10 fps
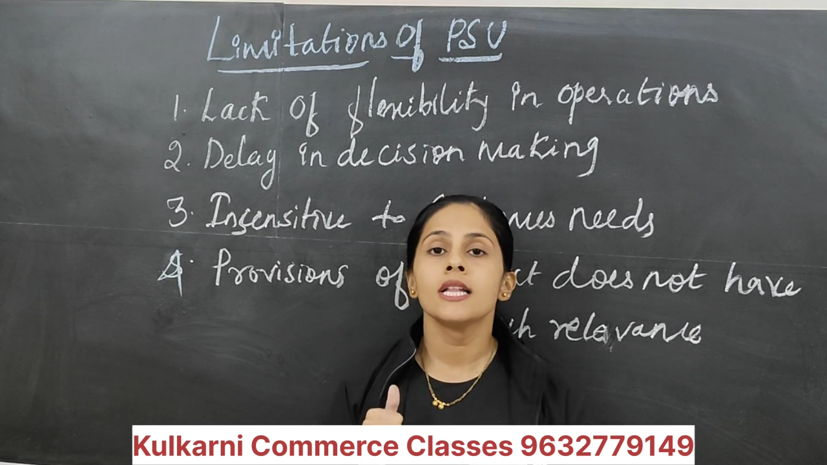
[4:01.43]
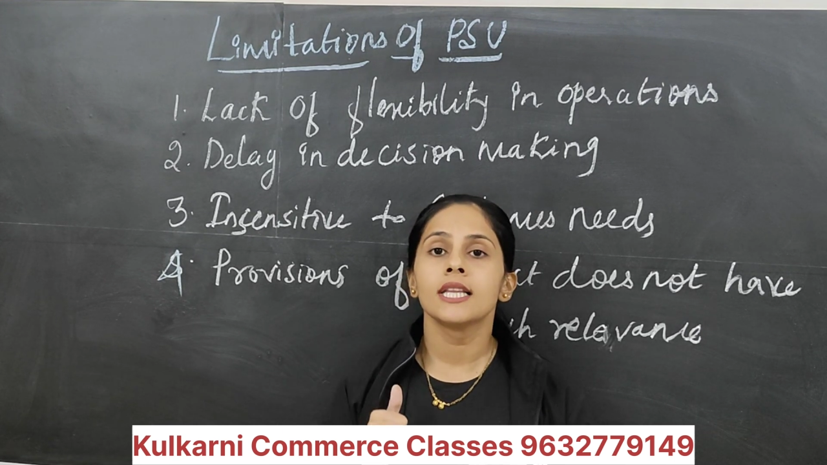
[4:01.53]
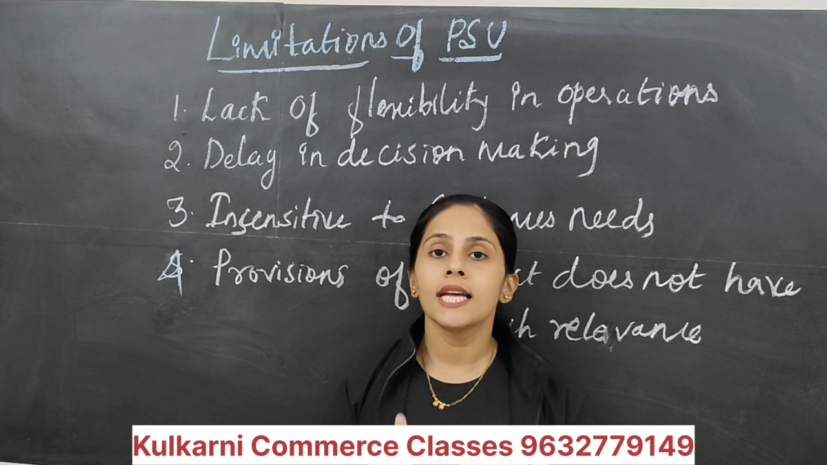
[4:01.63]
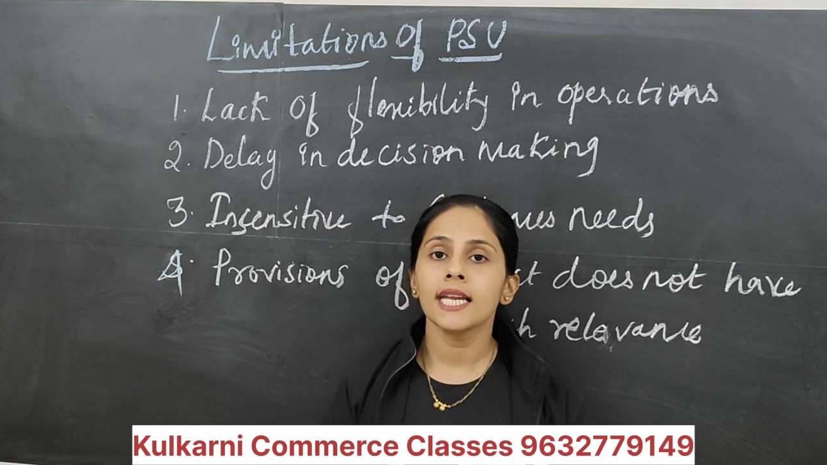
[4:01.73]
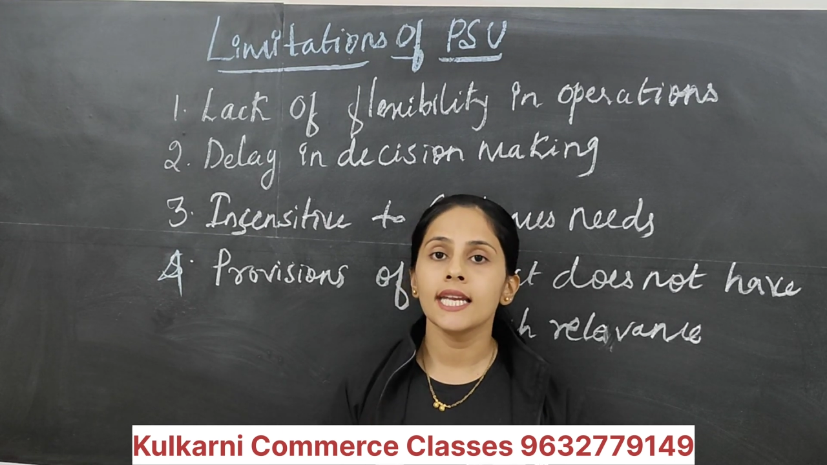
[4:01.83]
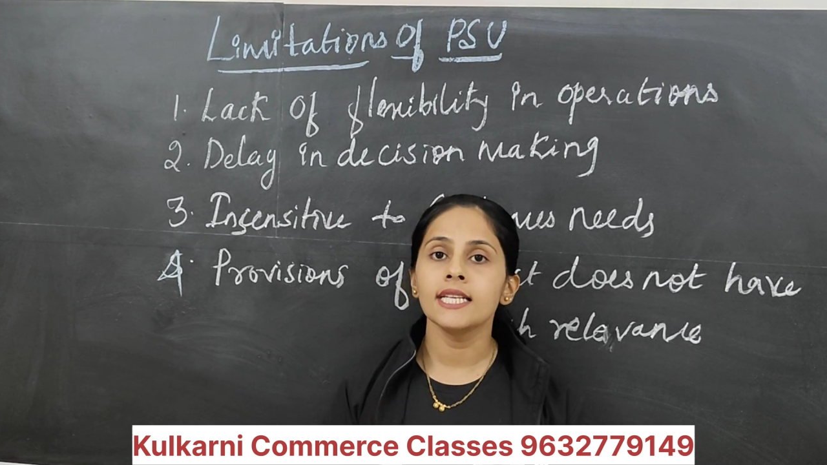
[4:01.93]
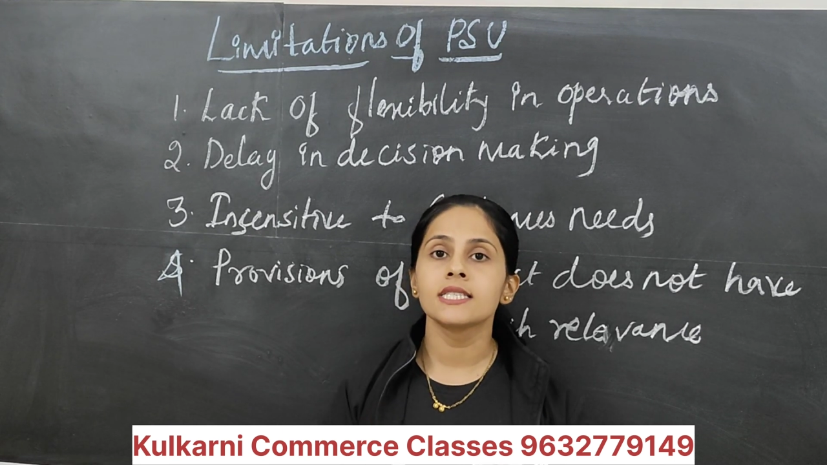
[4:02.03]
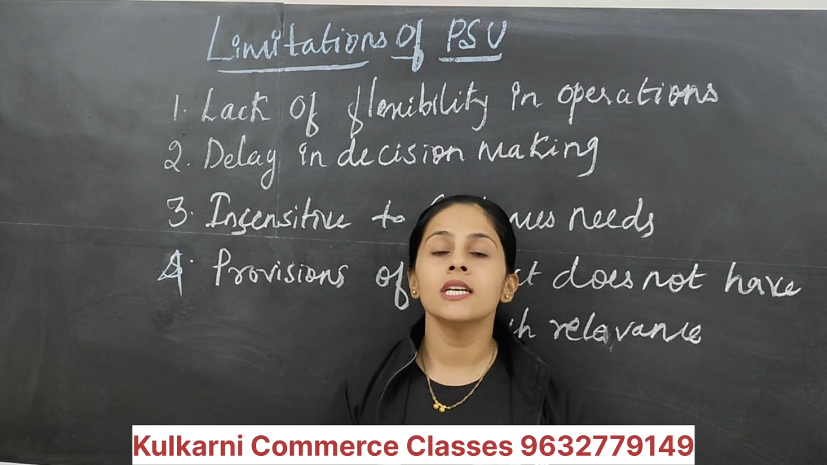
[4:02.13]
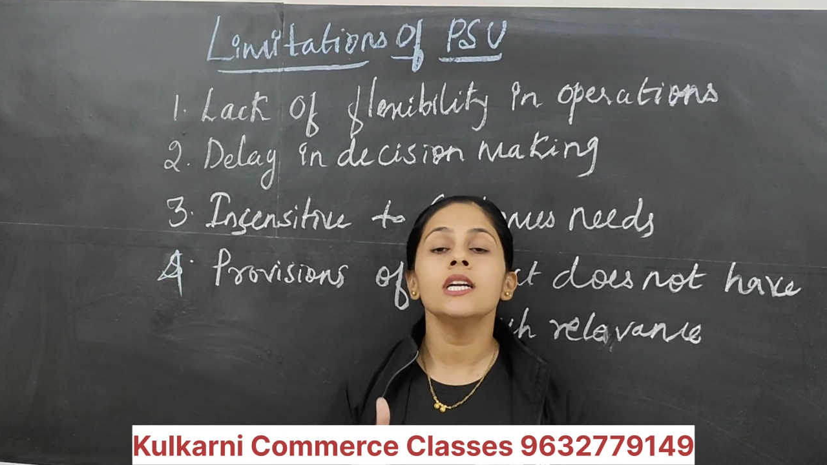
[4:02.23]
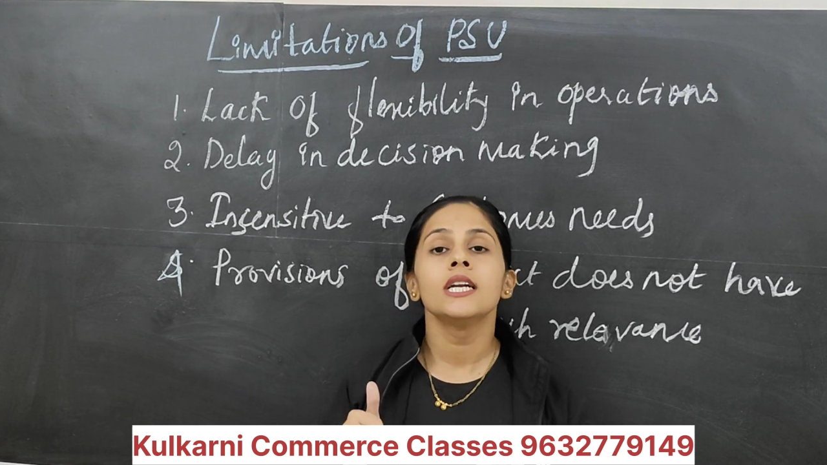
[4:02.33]
there
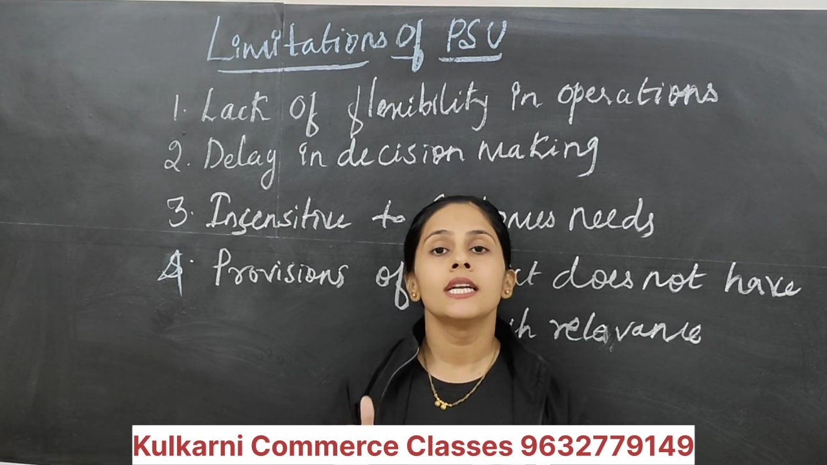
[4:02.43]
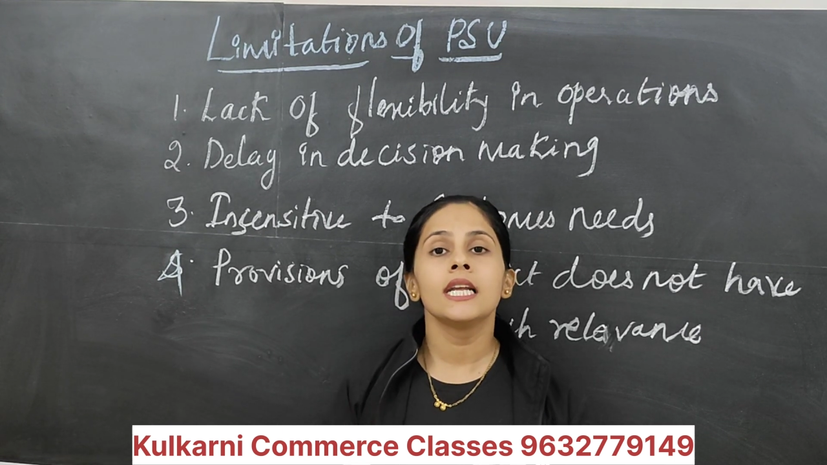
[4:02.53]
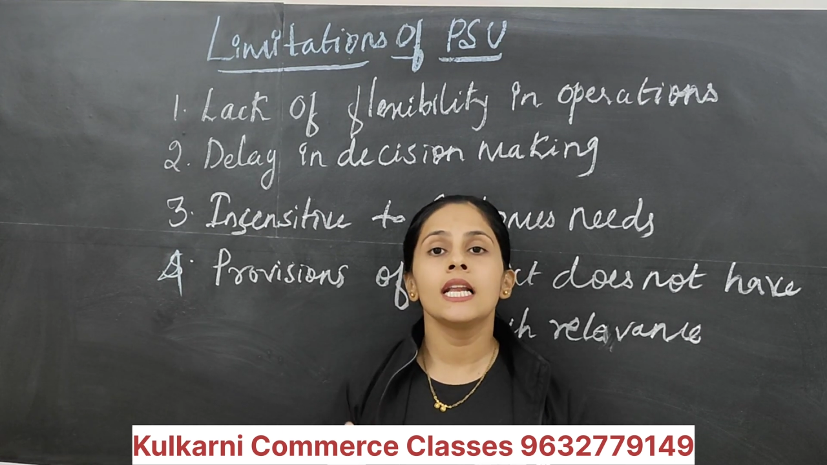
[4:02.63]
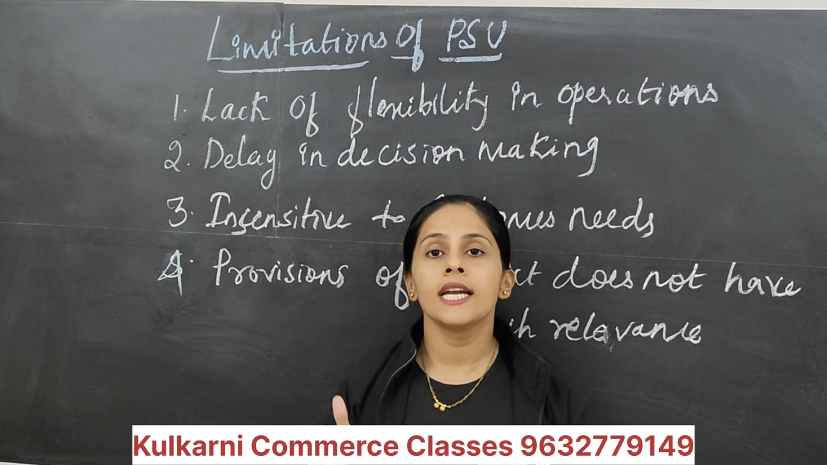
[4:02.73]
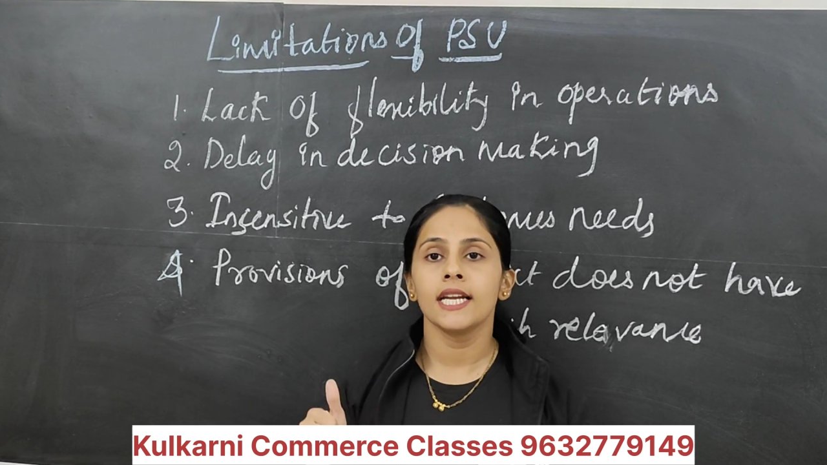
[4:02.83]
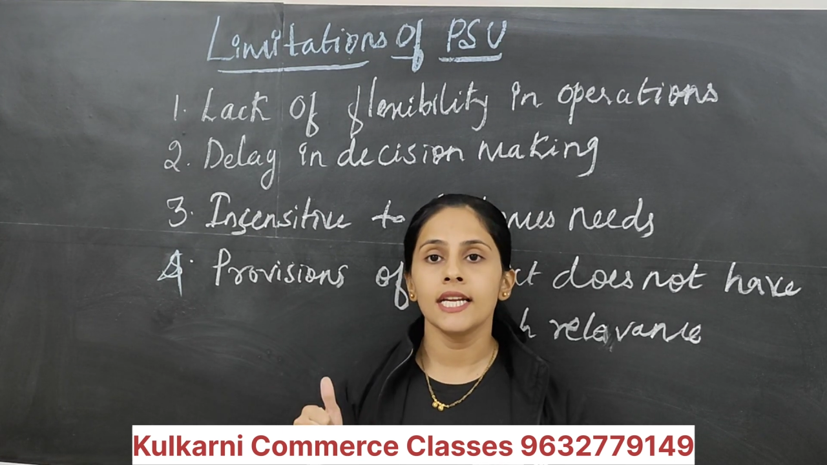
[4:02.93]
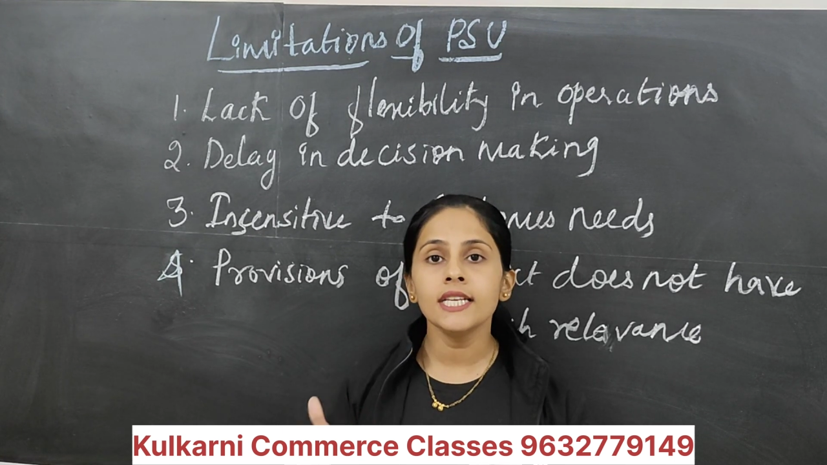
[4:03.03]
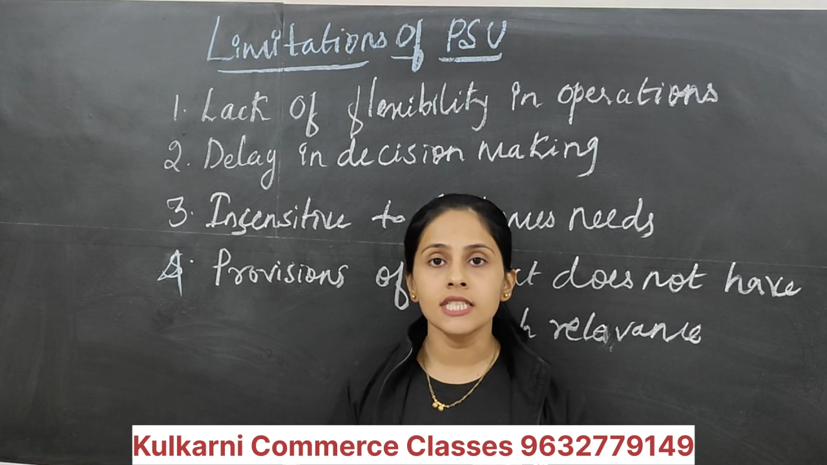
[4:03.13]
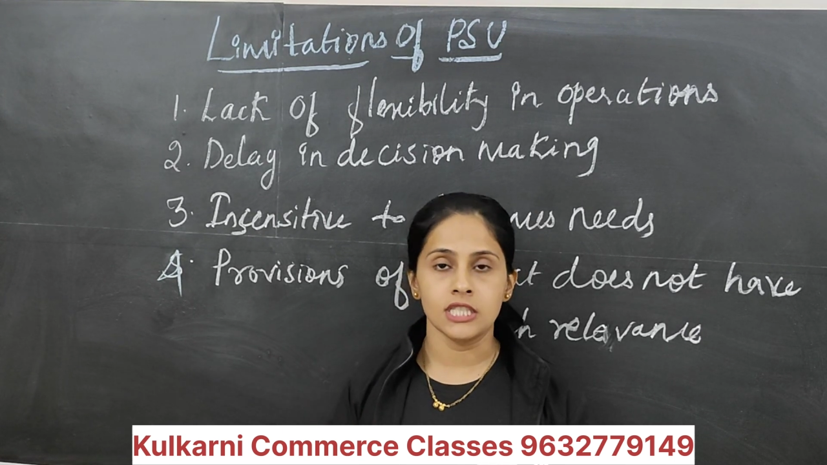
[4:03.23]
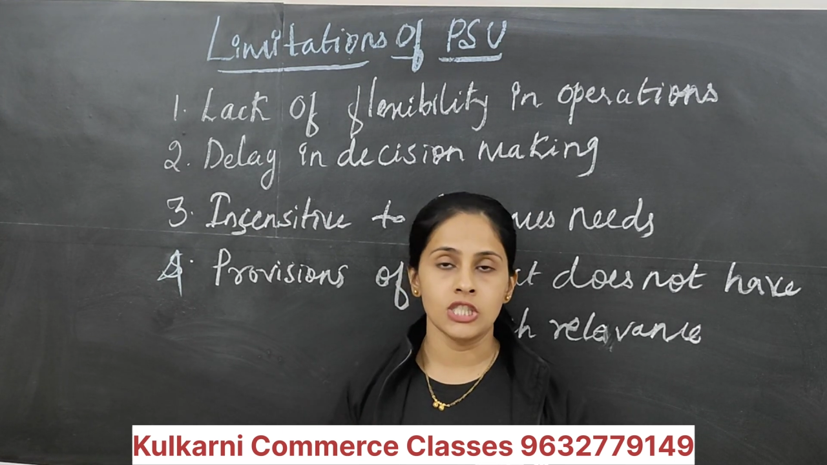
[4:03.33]
is a delay
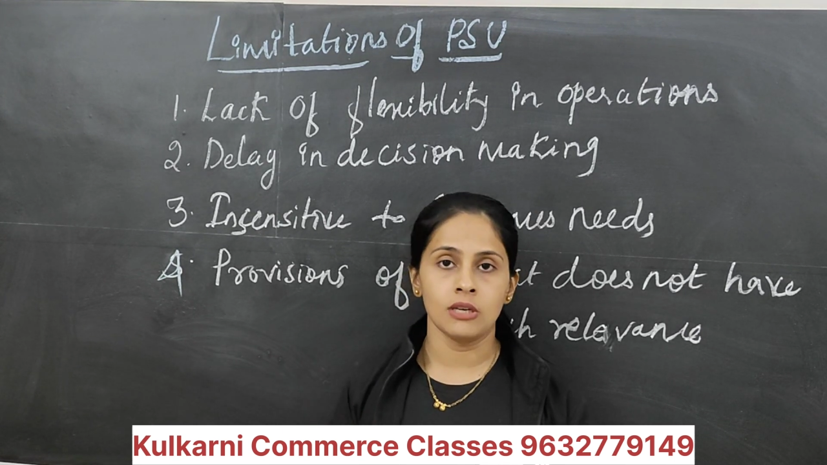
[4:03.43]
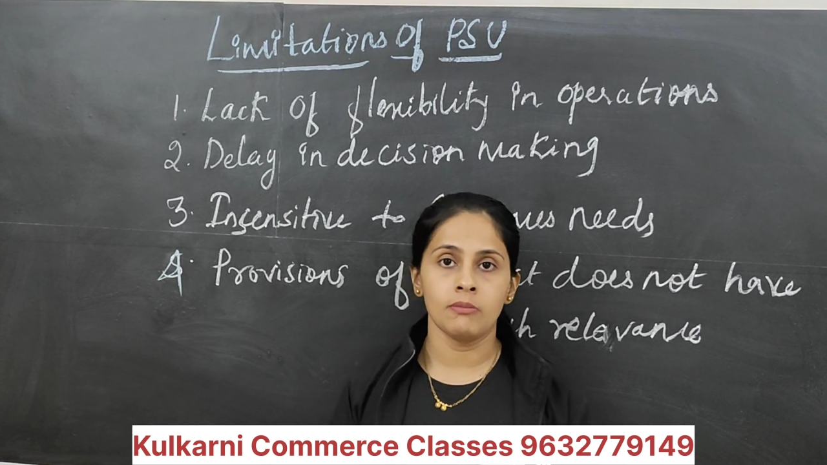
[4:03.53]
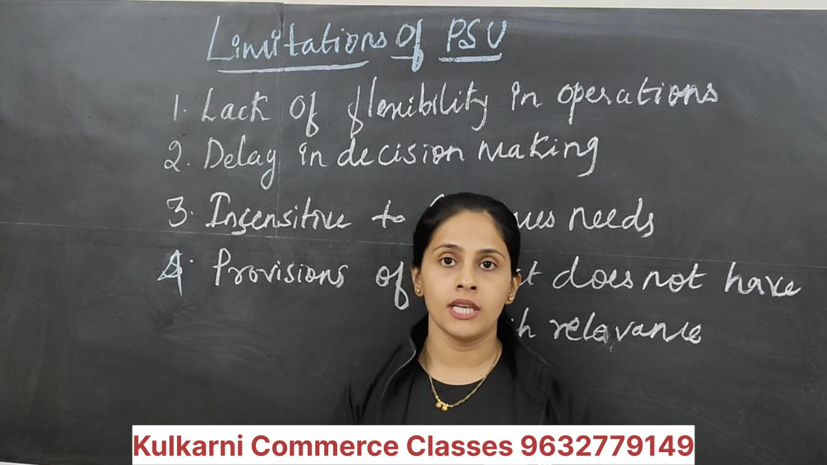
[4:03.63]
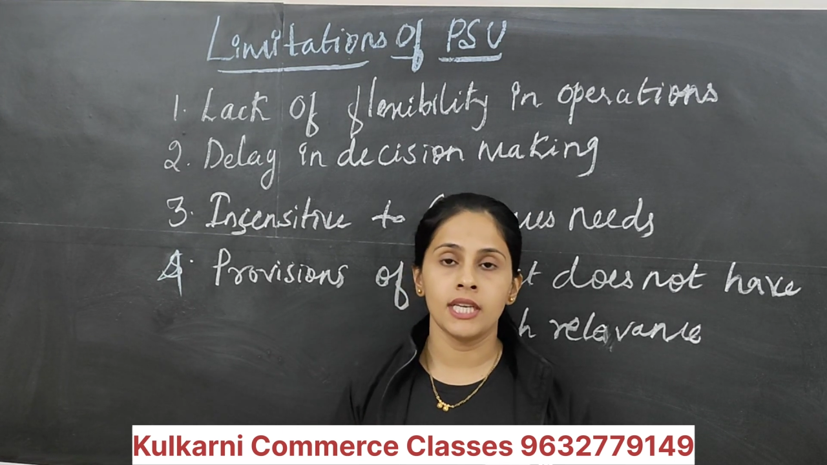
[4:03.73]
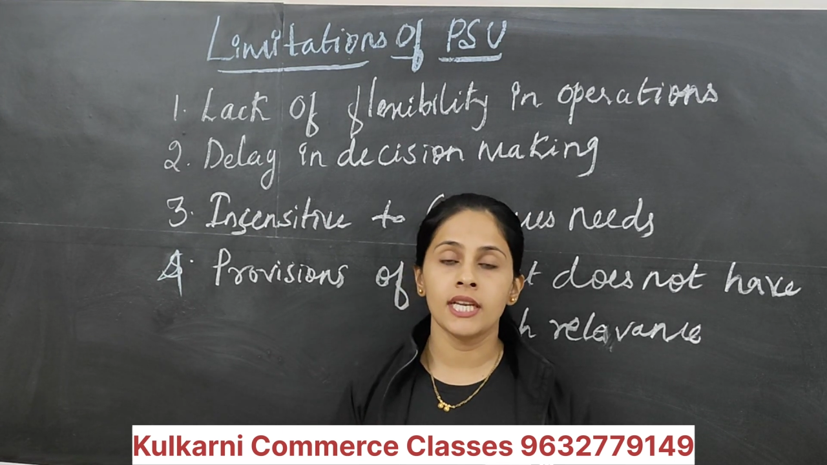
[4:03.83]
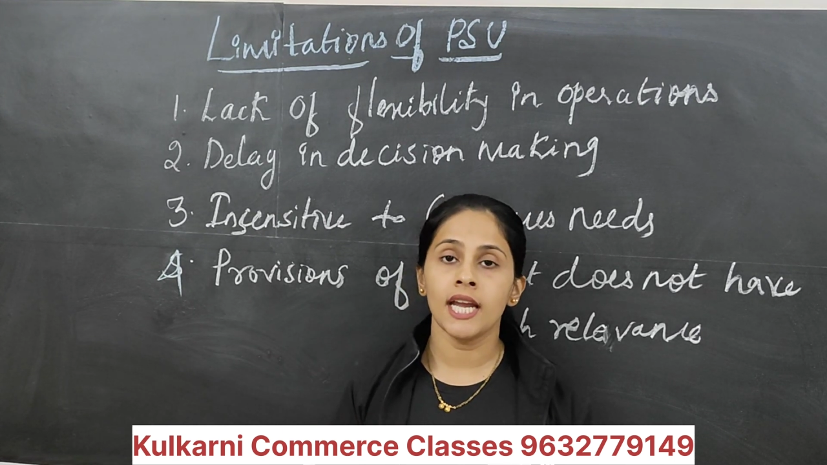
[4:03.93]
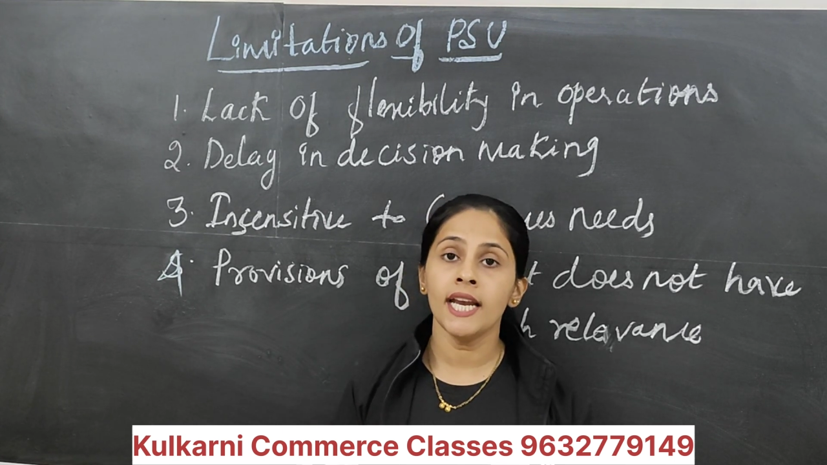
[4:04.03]
in decision making,